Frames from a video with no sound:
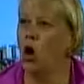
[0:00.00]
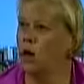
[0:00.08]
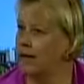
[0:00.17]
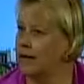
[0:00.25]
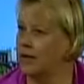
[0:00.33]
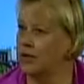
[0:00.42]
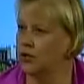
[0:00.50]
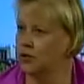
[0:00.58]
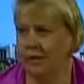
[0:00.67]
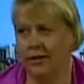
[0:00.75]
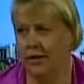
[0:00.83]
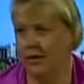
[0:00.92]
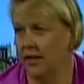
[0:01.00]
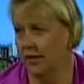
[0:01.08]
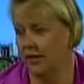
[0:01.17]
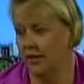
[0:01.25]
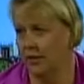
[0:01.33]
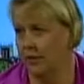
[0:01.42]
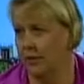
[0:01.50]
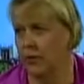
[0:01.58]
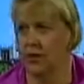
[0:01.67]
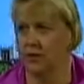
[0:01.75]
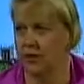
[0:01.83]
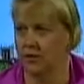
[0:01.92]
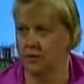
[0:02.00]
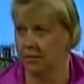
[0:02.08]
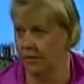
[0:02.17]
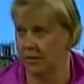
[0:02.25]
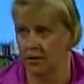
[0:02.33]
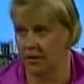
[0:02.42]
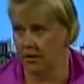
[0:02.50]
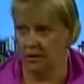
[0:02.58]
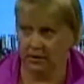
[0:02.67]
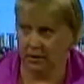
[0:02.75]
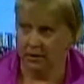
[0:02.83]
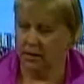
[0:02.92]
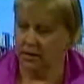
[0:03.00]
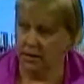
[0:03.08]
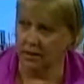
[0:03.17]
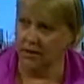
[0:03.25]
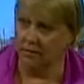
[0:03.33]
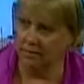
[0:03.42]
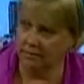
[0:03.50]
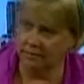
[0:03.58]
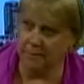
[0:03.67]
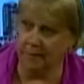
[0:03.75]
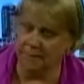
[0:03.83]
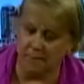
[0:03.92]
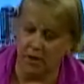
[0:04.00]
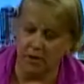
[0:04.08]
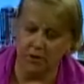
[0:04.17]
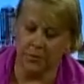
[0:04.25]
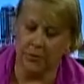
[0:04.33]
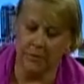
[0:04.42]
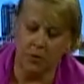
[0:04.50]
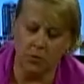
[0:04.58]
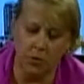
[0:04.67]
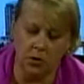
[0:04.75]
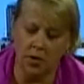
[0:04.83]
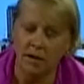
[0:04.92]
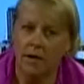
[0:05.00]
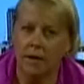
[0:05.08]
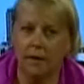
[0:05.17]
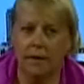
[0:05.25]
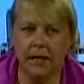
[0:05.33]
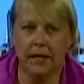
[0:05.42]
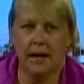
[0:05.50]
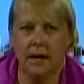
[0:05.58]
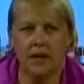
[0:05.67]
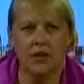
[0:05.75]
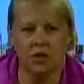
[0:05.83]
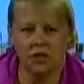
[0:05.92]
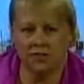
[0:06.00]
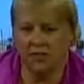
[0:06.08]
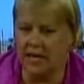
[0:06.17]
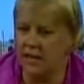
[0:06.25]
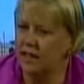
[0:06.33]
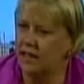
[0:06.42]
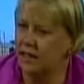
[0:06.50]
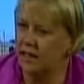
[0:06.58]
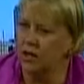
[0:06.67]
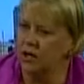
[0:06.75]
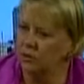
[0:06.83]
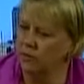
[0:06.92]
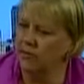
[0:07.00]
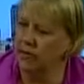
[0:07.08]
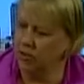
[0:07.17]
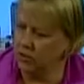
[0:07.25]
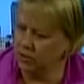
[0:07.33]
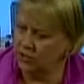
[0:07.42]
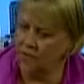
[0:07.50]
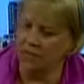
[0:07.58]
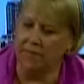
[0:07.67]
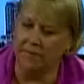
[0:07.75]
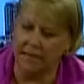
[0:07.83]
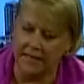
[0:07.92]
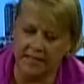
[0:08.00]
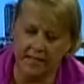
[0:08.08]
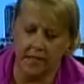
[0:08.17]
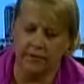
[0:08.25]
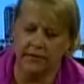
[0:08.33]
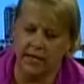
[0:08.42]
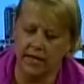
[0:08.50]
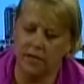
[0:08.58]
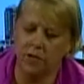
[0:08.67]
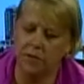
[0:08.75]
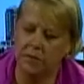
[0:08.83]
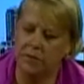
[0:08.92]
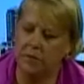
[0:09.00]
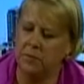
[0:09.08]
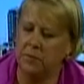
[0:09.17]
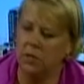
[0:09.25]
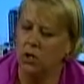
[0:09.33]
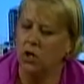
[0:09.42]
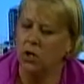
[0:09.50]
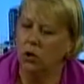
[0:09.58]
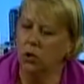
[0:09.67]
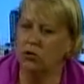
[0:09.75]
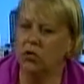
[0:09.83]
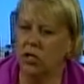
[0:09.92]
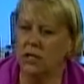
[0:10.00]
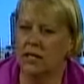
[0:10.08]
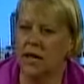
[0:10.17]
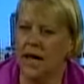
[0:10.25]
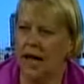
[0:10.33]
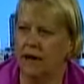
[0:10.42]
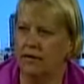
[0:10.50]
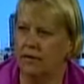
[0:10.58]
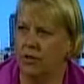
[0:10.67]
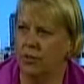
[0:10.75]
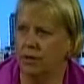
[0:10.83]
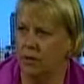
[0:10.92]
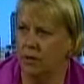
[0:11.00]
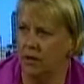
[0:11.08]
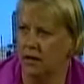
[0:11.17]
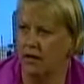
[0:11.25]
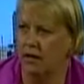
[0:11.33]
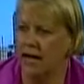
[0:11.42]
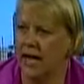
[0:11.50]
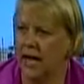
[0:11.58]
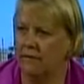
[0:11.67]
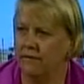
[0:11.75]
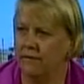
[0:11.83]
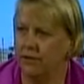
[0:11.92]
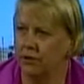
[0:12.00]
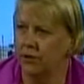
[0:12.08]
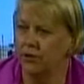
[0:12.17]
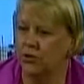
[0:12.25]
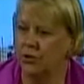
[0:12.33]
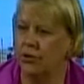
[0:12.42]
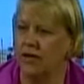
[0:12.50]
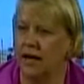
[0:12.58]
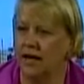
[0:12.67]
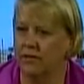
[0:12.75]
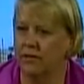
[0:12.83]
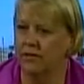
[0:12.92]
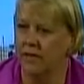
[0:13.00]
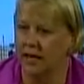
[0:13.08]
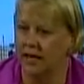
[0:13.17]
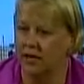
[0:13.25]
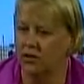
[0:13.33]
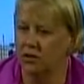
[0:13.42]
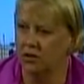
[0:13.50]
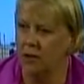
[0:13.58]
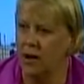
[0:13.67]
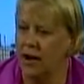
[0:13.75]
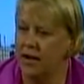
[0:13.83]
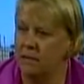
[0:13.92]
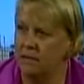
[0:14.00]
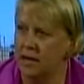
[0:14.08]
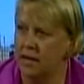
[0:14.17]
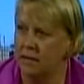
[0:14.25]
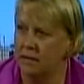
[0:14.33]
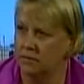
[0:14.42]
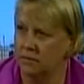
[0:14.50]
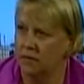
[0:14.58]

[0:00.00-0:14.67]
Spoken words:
the answers. If I had all the answers, I'd be running for something bigger than, alderman in my ward. But I just think that we've got yourself, myself, a lot of good people who just have the wherewithal and have the fortitude and have the desire to try to make some